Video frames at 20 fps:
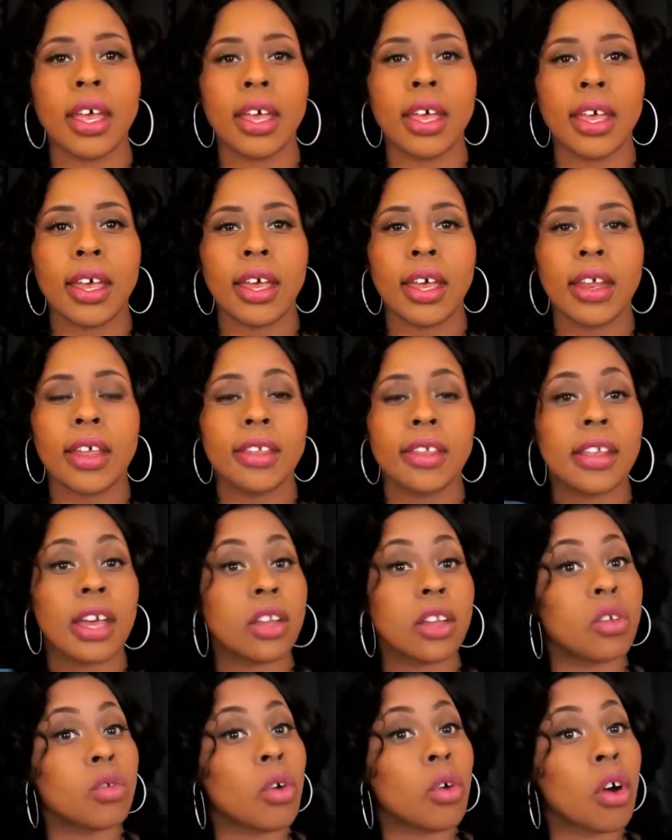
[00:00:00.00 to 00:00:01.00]
and it's
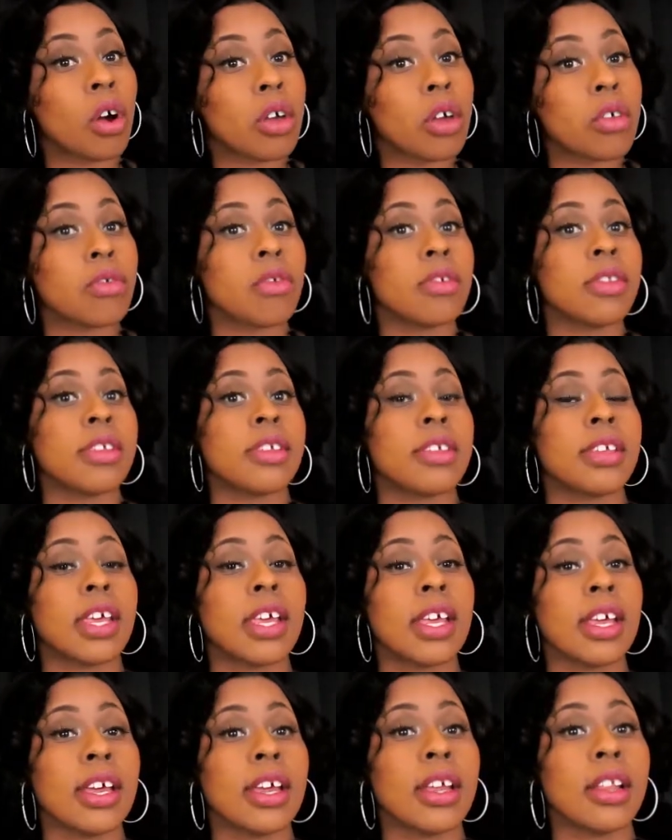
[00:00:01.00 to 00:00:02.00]
not too harsh on the
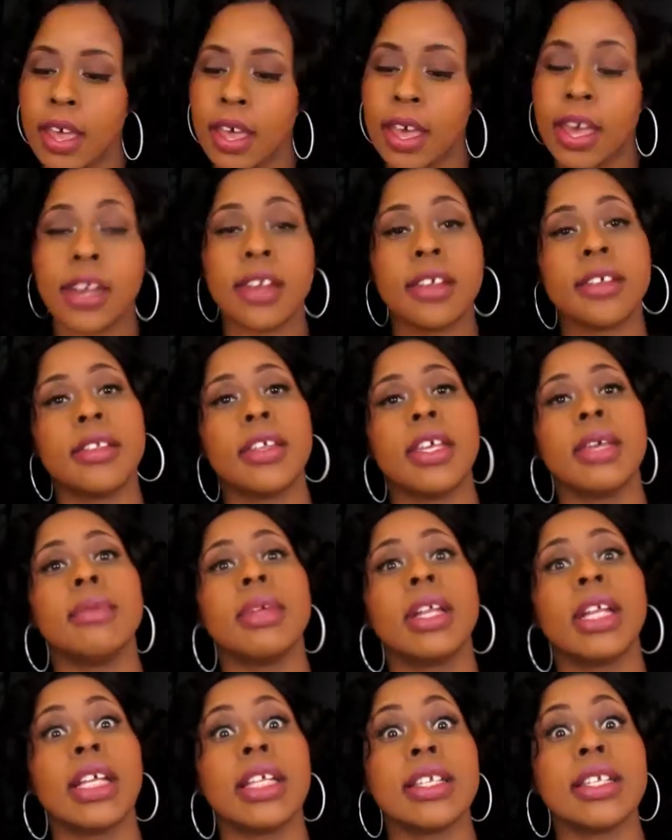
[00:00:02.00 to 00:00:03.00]
skin, and it's deep
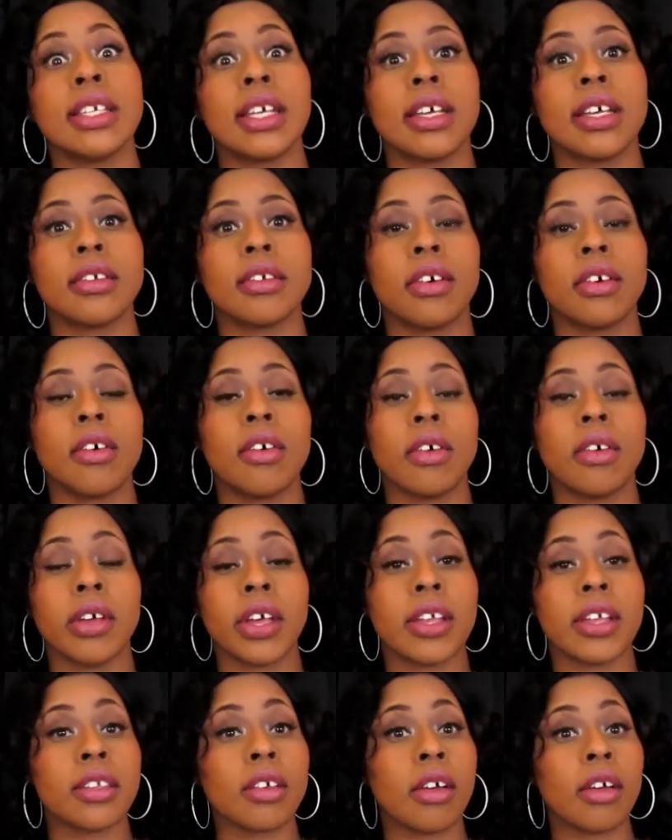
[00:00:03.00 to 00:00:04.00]
cleansing, so it
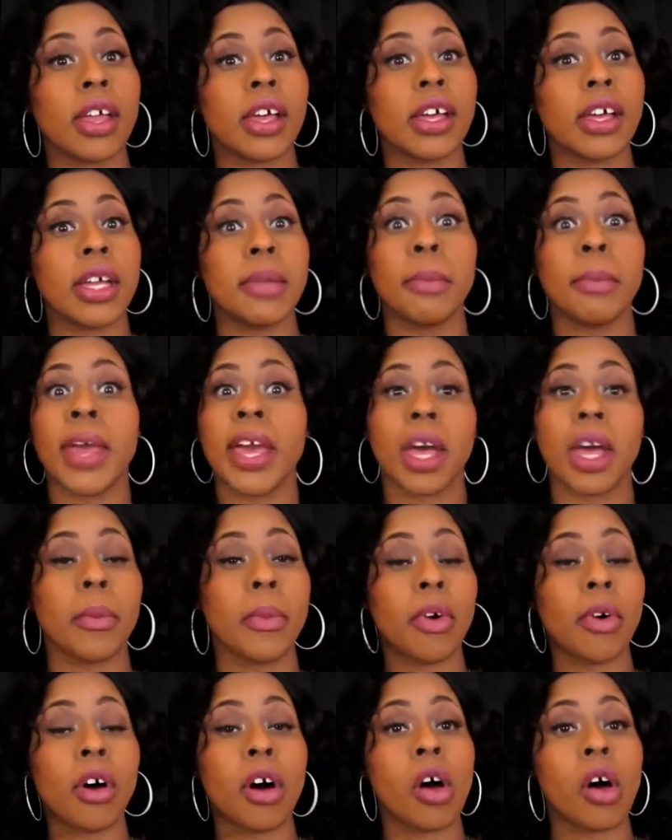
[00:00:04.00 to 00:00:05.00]
gets all that good makeup
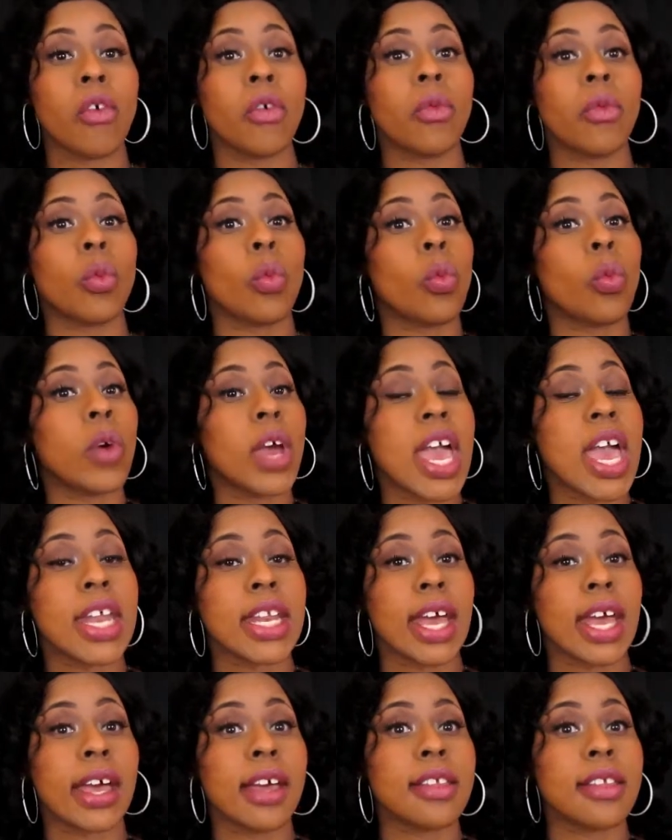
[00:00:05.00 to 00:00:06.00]
off at
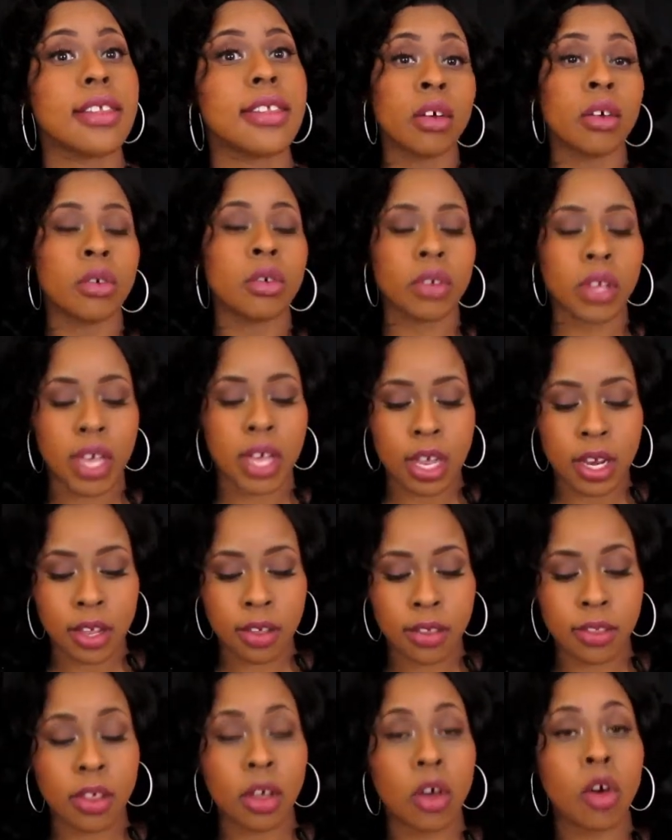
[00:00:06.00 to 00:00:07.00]
night. And
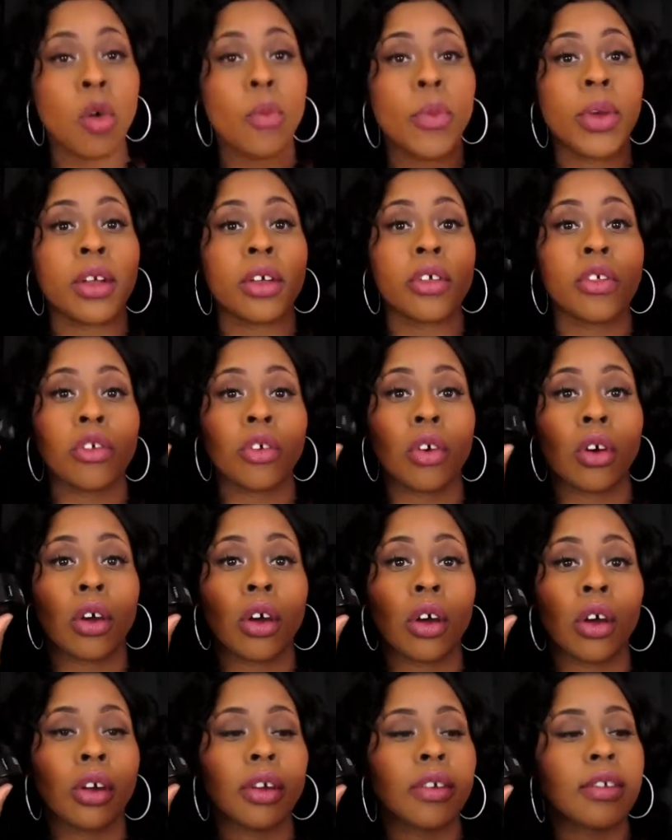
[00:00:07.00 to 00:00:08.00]
it's the Hope in a
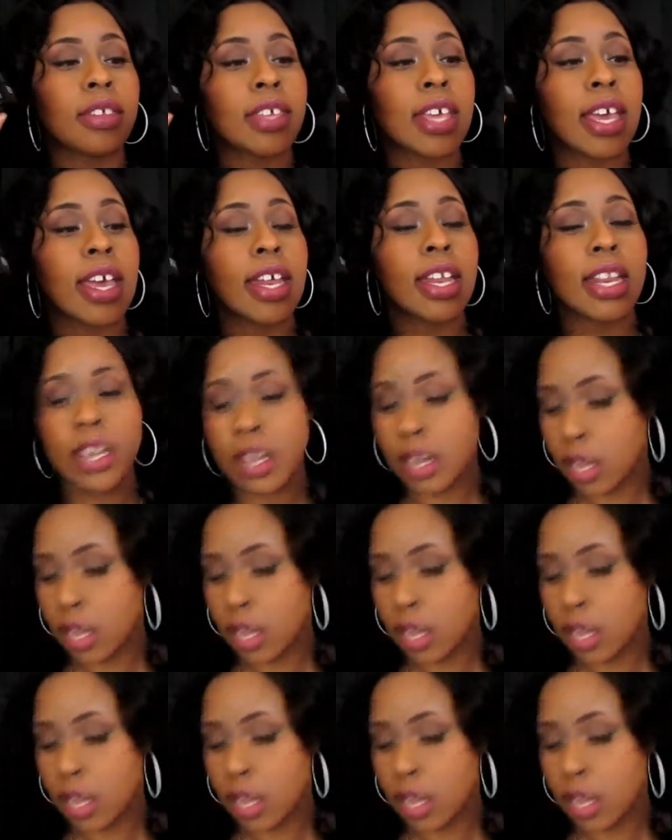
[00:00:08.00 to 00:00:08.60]
Jar set.